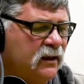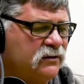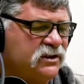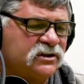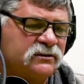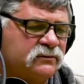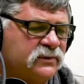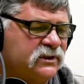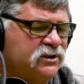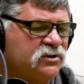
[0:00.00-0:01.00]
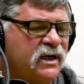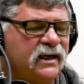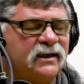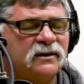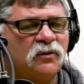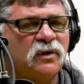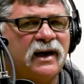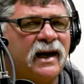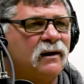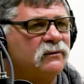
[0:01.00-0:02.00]
just trying to get the
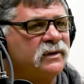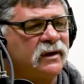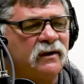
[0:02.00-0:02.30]
word out.